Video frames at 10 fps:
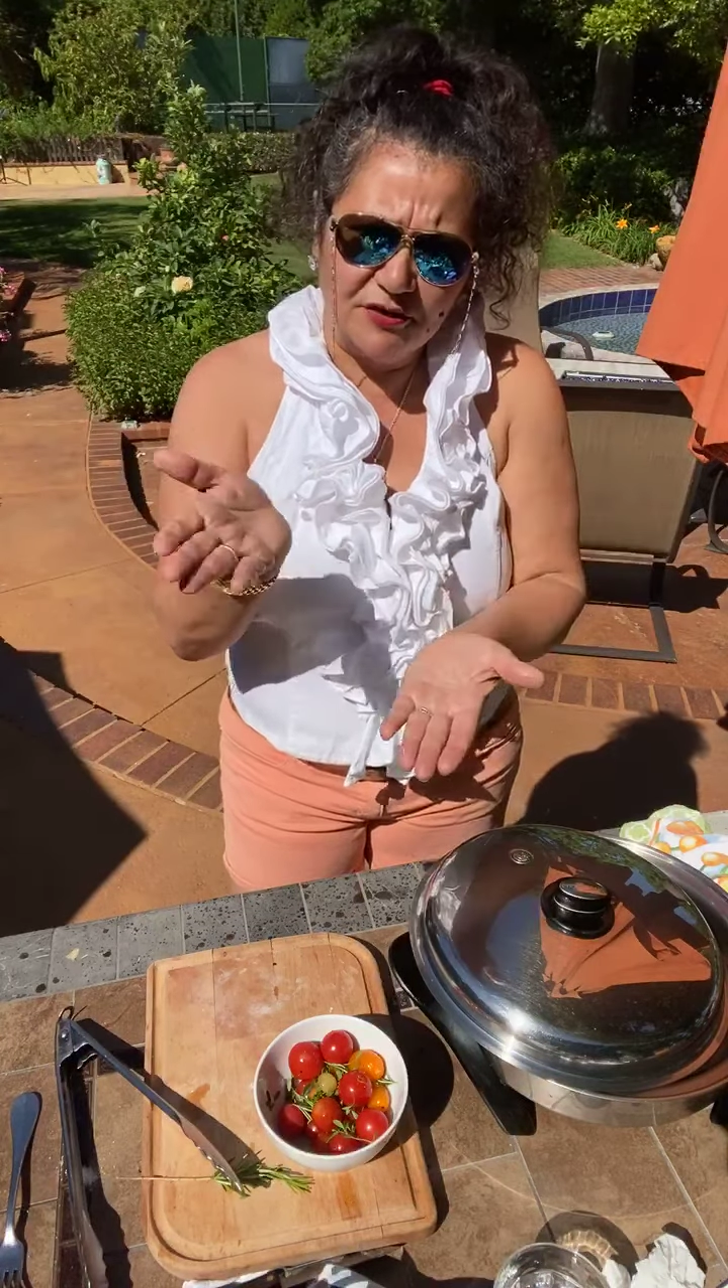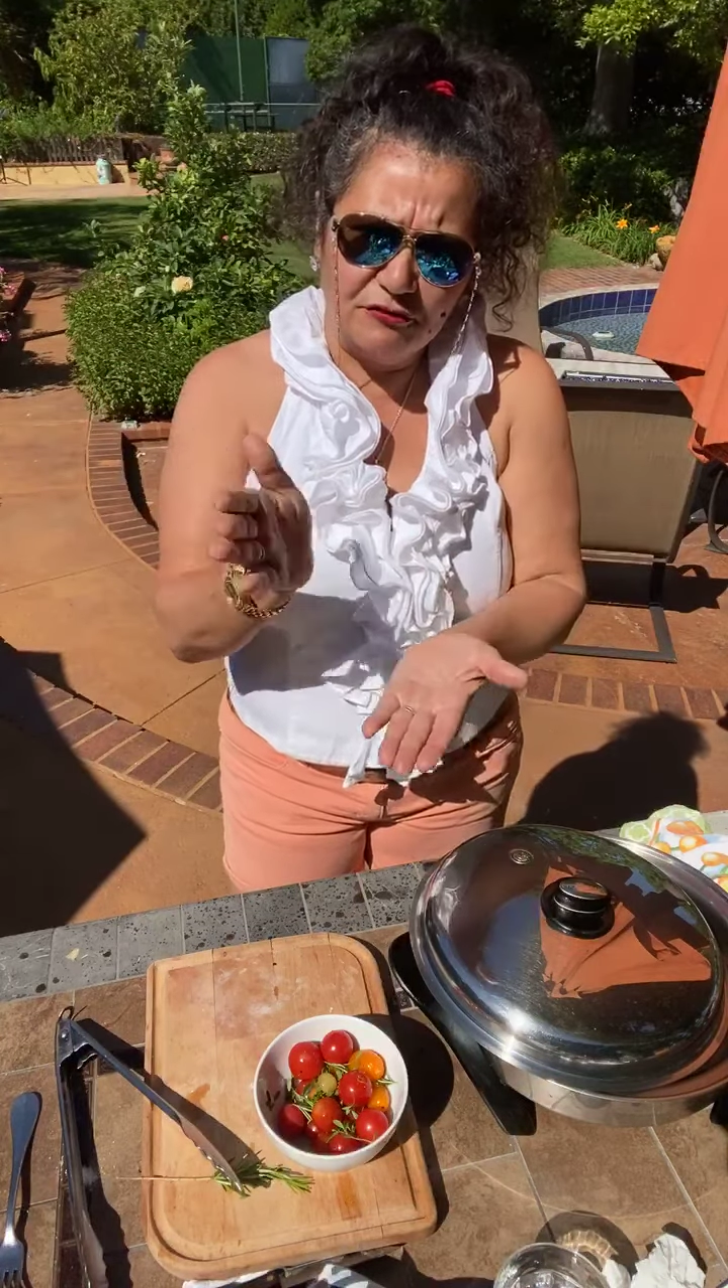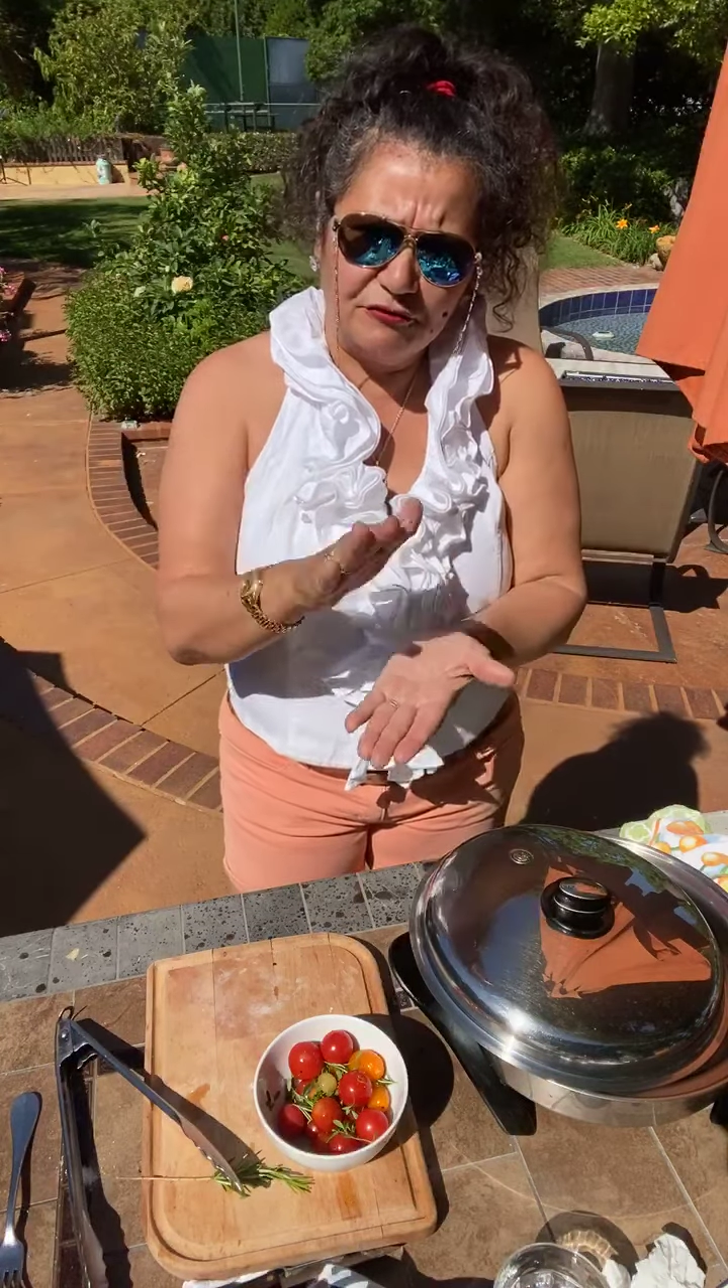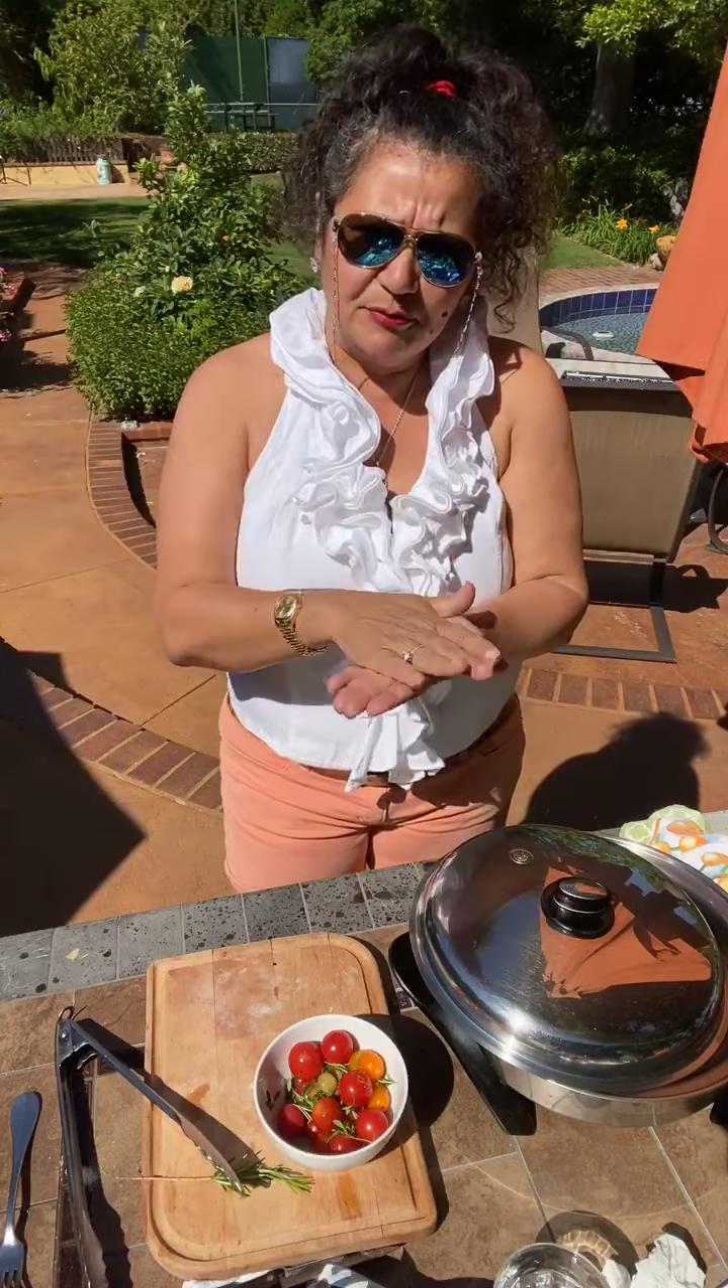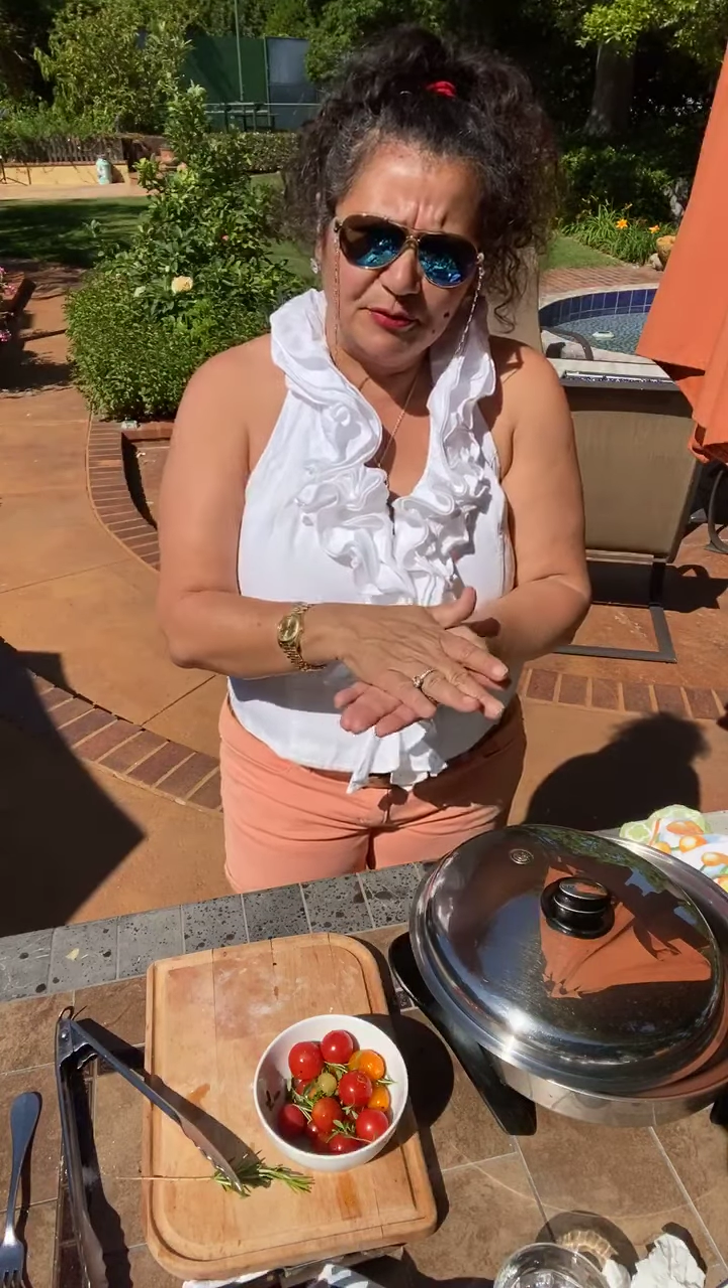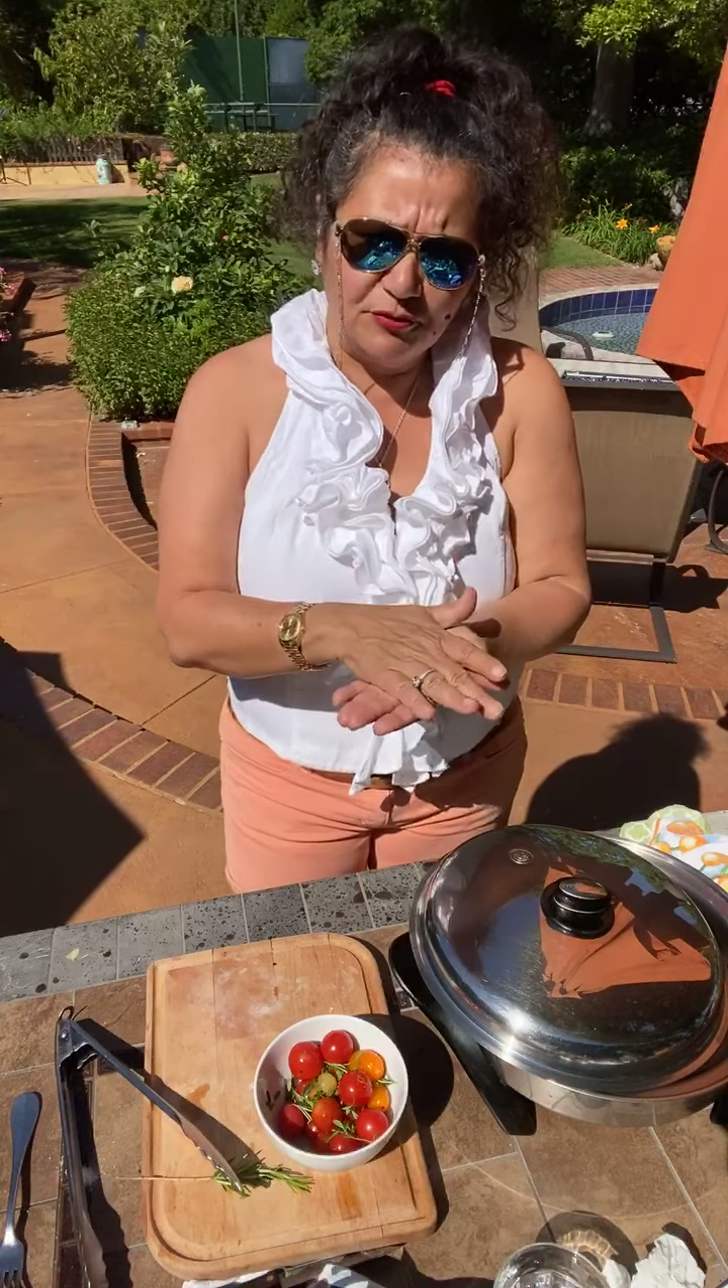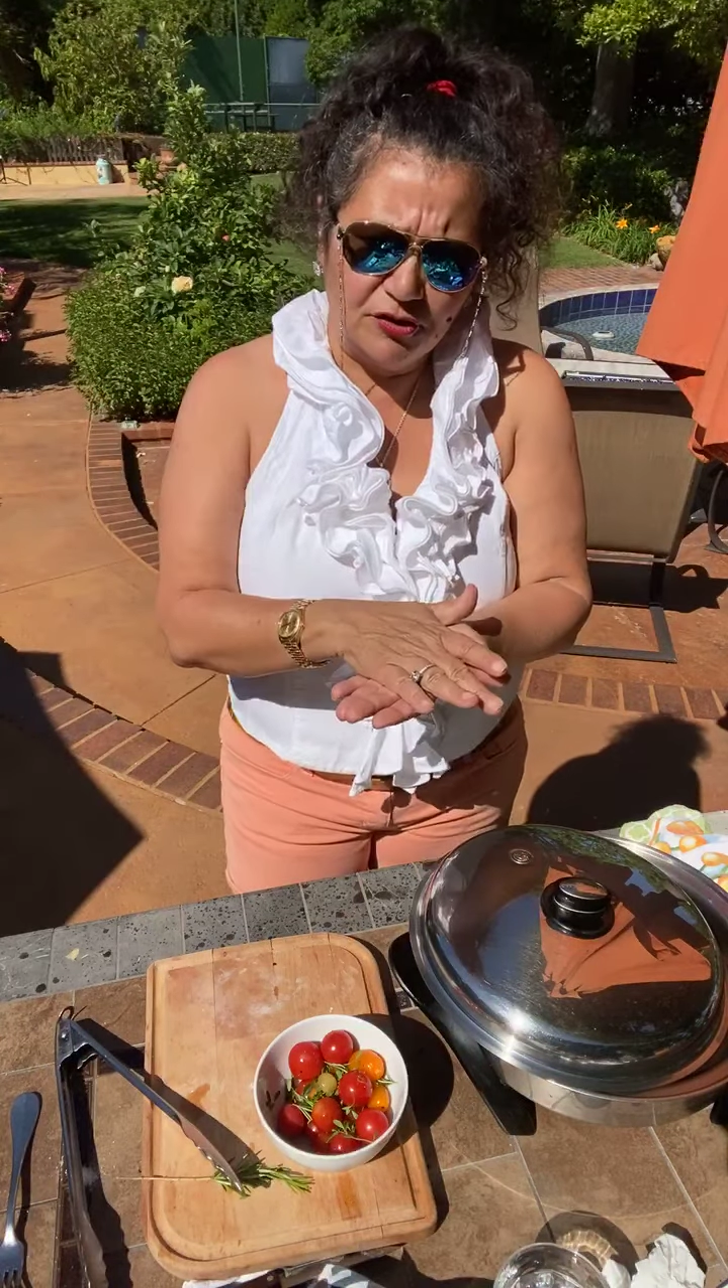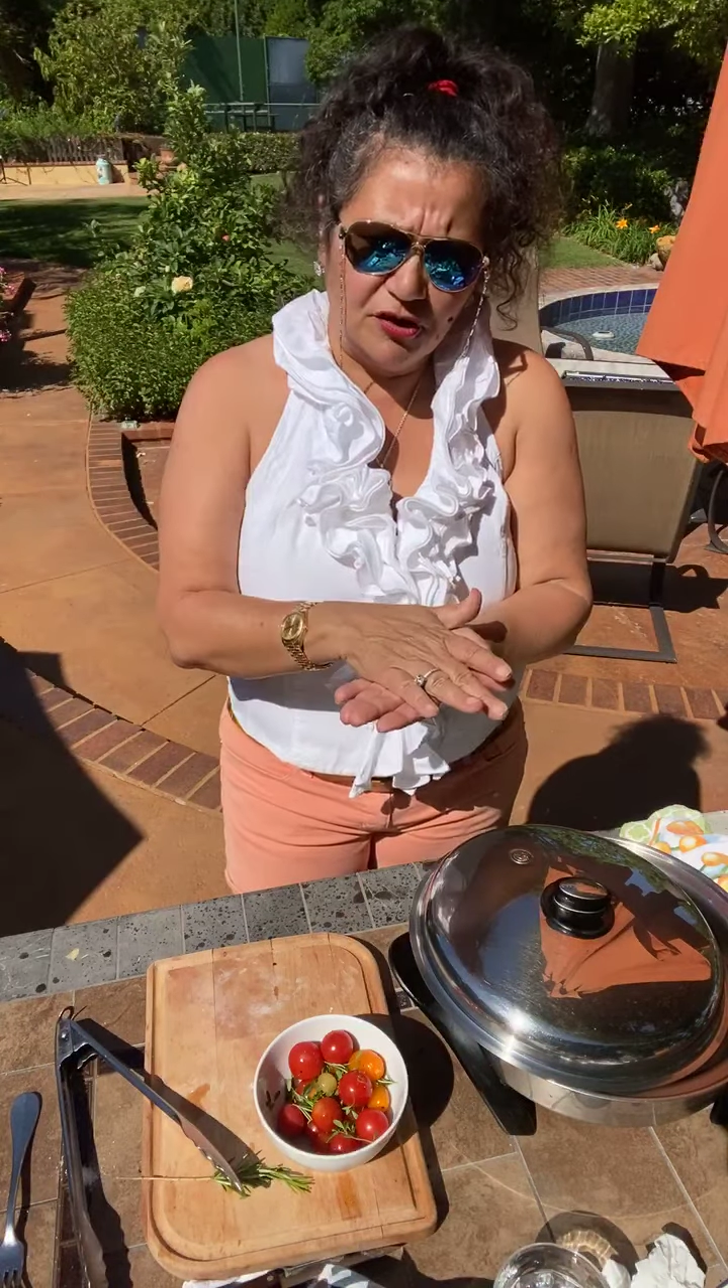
You flip it to the